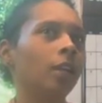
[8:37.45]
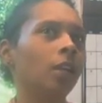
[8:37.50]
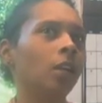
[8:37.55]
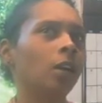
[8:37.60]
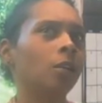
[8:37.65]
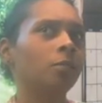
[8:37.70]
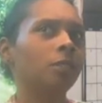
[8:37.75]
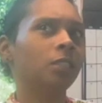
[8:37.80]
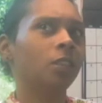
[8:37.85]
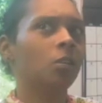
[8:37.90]
they
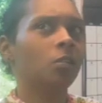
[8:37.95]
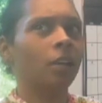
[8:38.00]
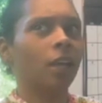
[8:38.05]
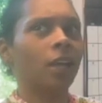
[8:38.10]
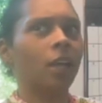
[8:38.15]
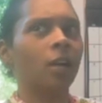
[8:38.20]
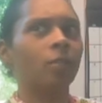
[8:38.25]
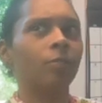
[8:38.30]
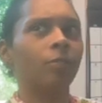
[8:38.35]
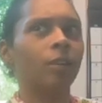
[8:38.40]
always say,
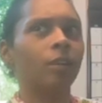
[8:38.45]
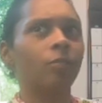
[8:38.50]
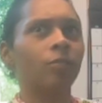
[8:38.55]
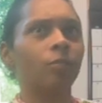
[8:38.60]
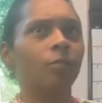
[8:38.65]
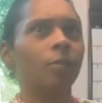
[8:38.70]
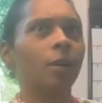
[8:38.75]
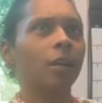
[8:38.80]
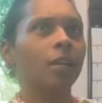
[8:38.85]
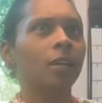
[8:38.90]
okay, I'm ready
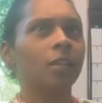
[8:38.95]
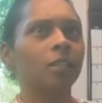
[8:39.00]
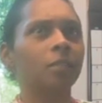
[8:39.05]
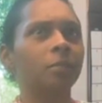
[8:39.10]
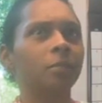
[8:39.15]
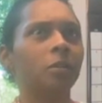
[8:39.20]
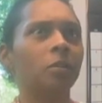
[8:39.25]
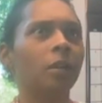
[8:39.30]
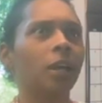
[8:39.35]
for my husband.